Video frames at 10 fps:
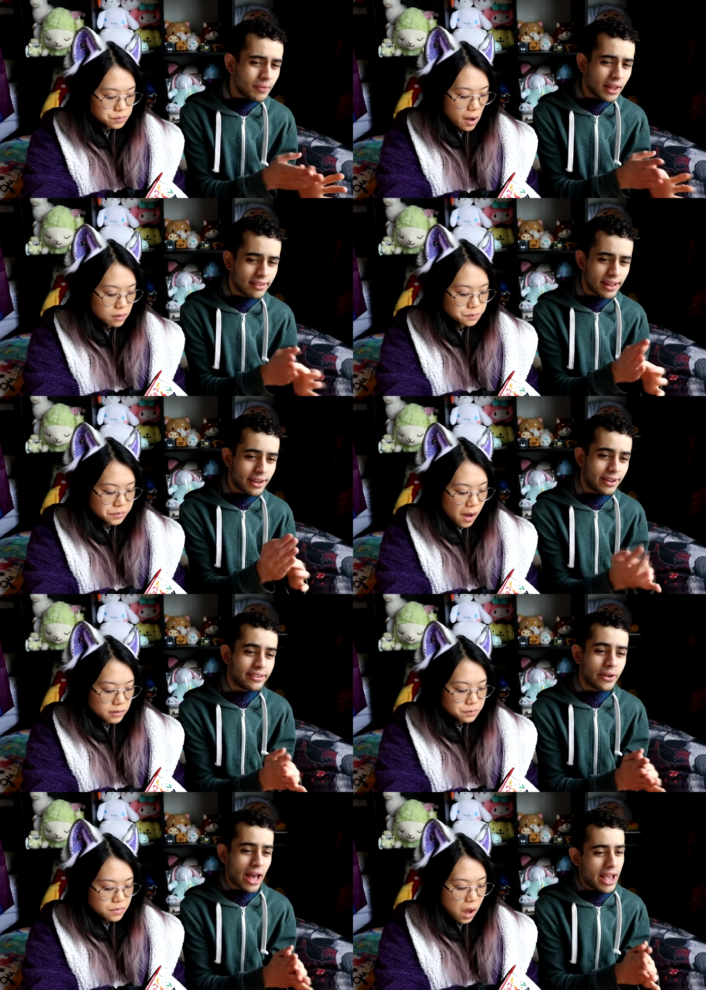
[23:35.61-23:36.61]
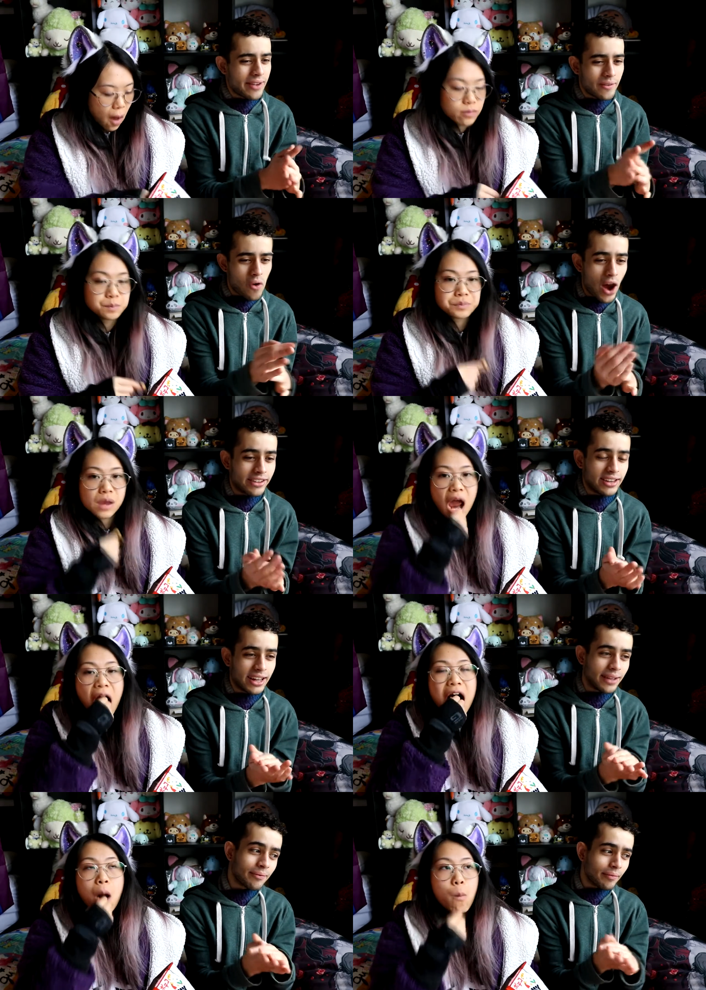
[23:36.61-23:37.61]
Speaker 1: It's like, it's okay,
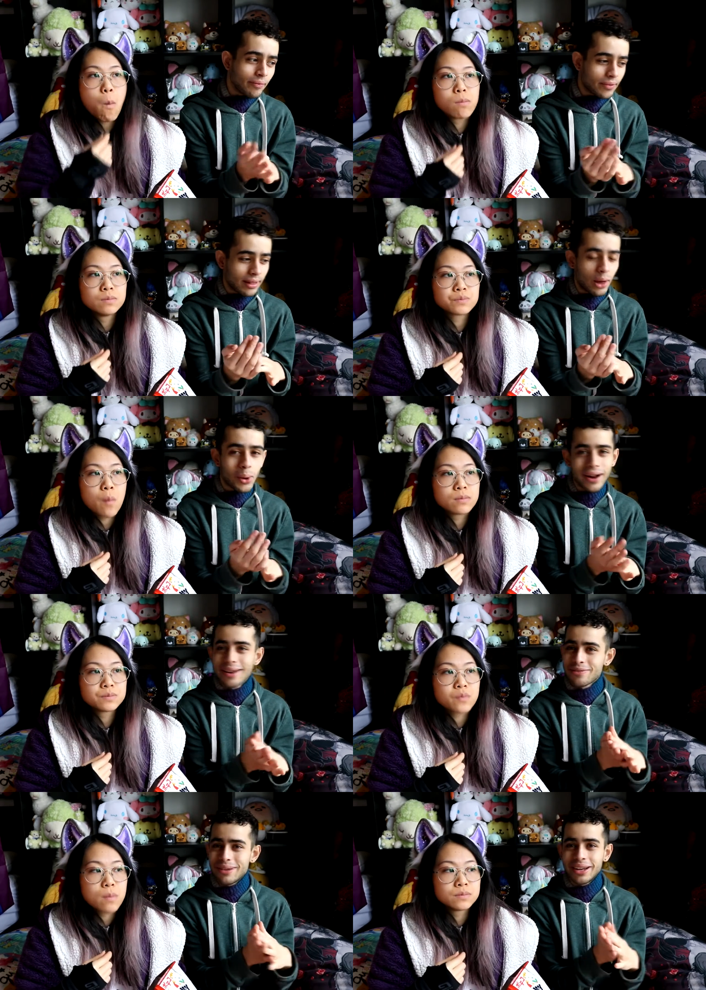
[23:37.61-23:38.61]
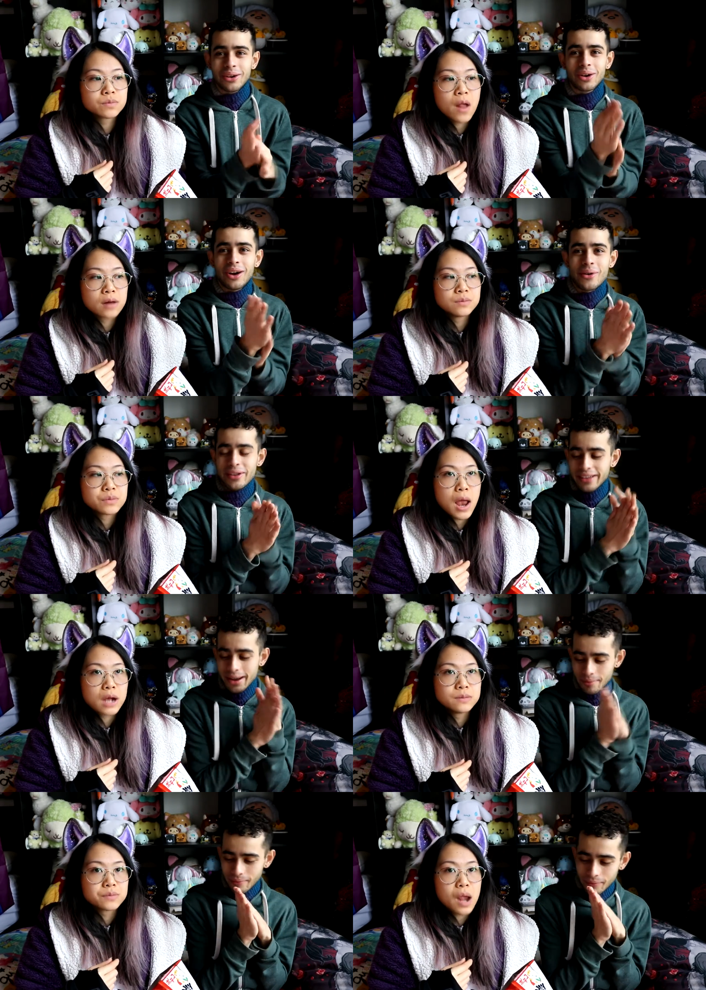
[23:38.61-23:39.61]
actually. Lower end of mediocre, I want to
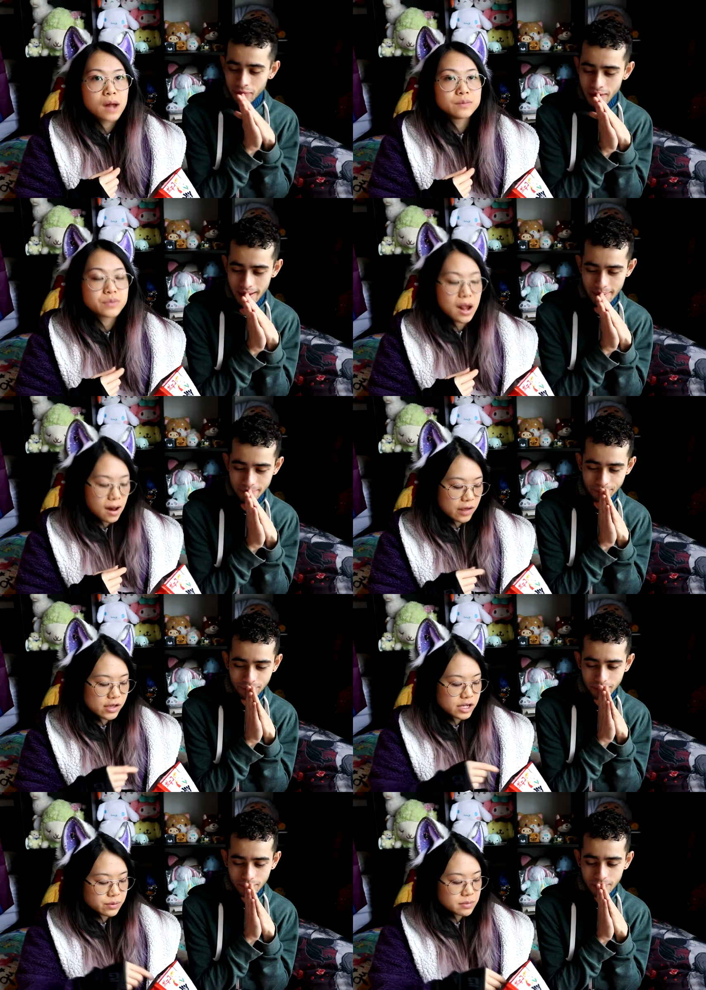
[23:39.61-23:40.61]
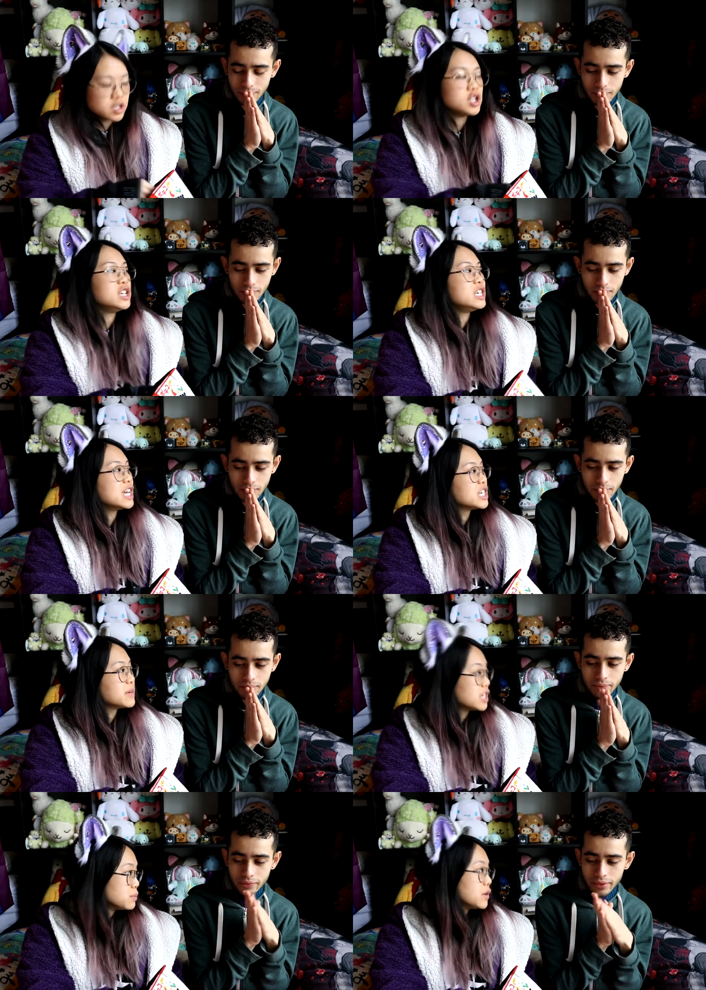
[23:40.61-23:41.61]
say. I
Speaker 2: think it's probably the cheesy
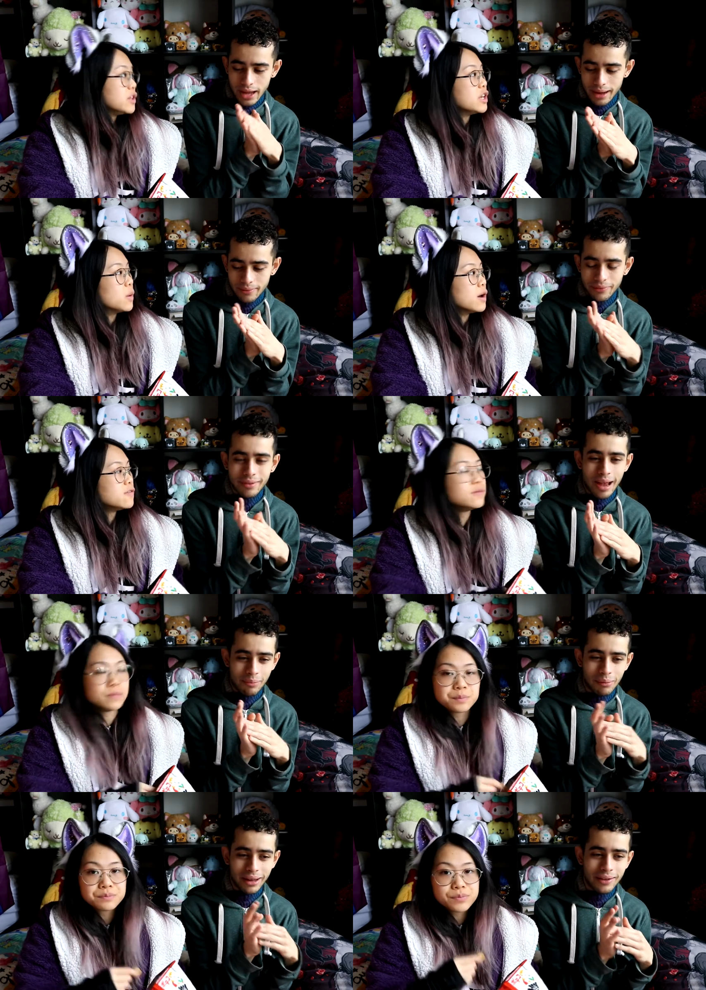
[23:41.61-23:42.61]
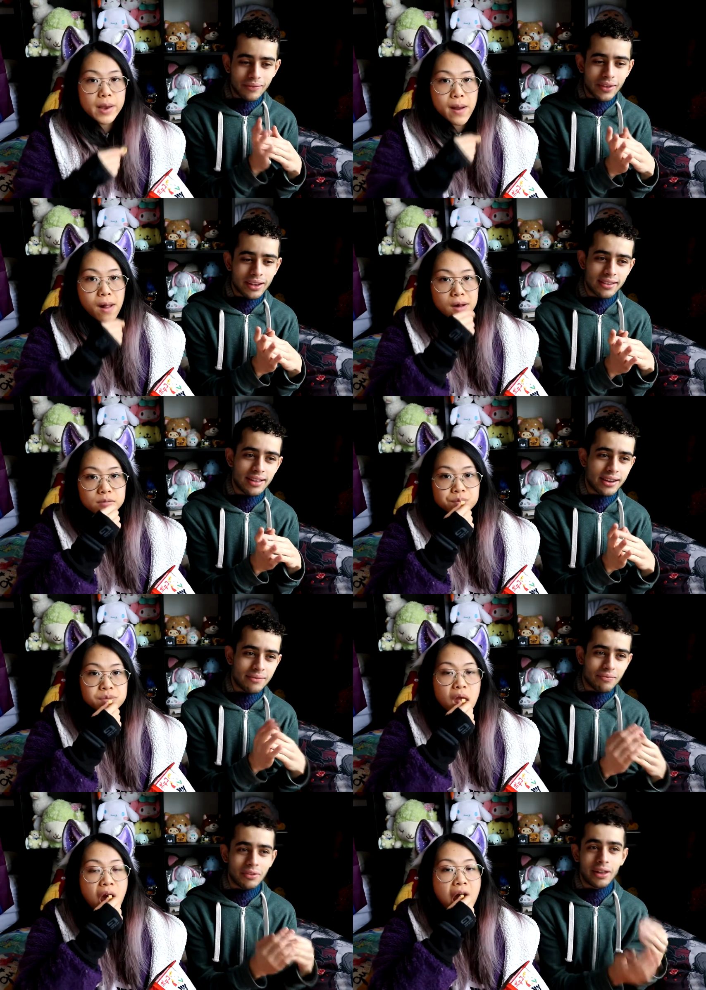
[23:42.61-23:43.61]
aspect that's
Speaker 1: putting you off. Yeah, probably. Because it's
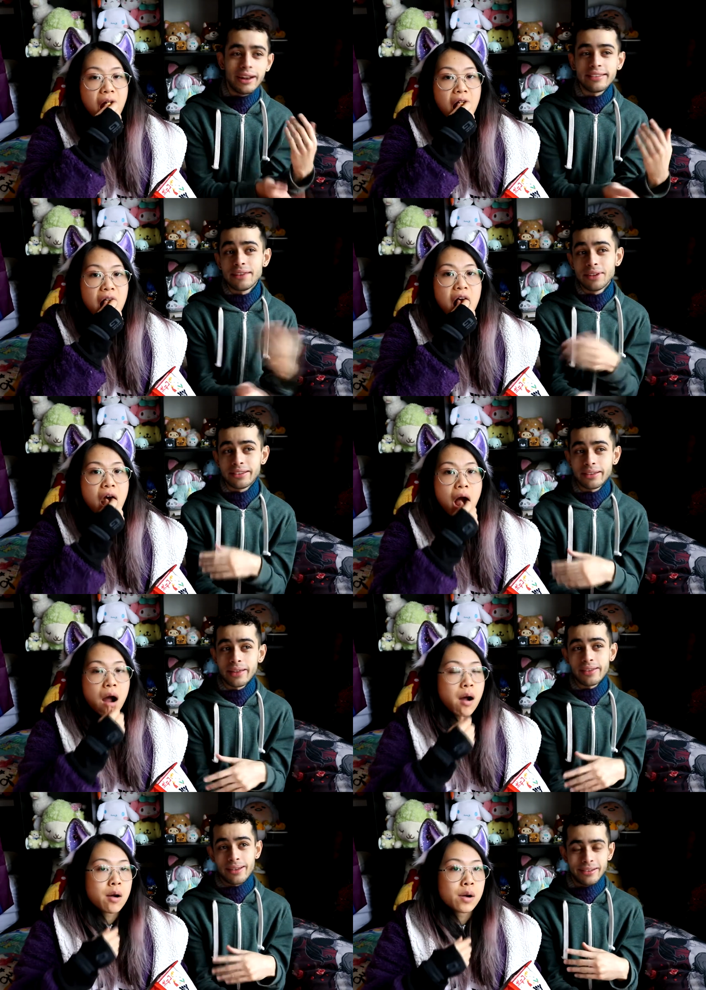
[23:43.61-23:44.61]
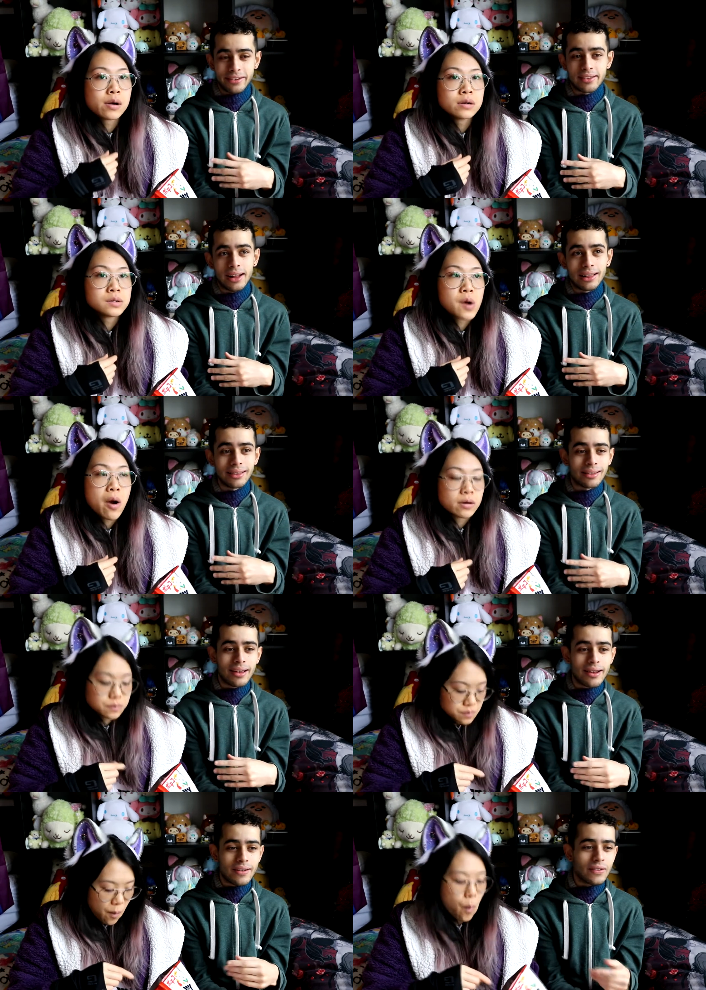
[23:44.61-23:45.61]
like, at least they've done something that's not just salt.
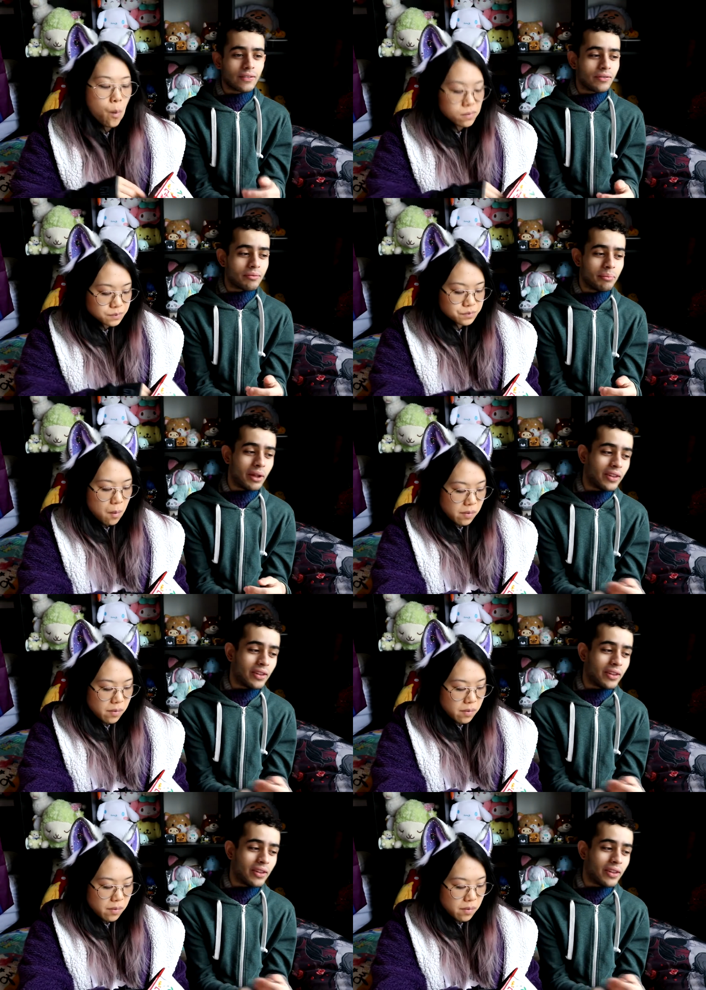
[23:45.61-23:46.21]
Speaker 2: Mm.
Speaker 1: But on